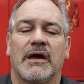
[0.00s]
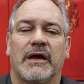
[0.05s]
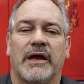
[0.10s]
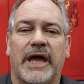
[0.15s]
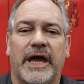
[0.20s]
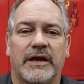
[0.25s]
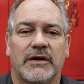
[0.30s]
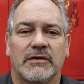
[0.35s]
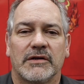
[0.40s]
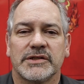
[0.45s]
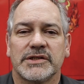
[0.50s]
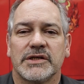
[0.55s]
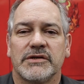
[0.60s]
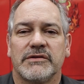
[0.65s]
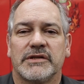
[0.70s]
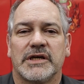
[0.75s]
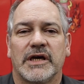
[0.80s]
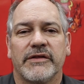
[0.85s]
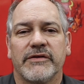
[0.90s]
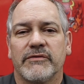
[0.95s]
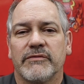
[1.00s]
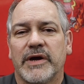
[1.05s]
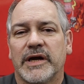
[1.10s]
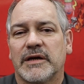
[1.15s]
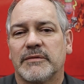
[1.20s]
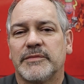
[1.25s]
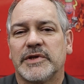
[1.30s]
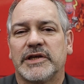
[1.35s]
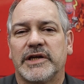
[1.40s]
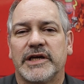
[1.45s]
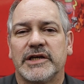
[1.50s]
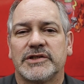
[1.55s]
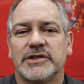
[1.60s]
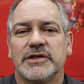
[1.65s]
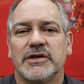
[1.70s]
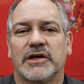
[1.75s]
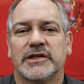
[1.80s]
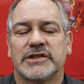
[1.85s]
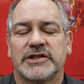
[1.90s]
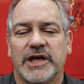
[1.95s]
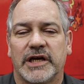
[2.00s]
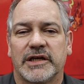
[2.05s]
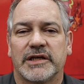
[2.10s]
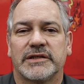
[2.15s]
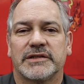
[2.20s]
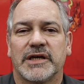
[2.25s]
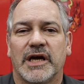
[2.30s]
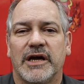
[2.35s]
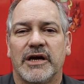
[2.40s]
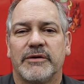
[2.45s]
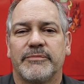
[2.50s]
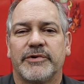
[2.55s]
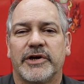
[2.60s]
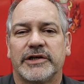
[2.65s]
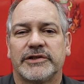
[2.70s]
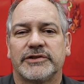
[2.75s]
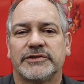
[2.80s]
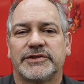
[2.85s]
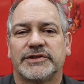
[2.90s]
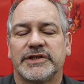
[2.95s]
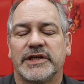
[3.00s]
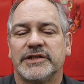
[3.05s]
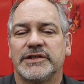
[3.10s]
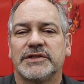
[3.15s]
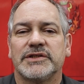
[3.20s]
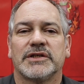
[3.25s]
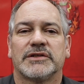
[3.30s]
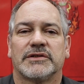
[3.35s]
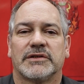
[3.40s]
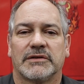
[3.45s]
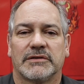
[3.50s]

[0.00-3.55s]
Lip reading: And also the other recommendation on checking tire pressures is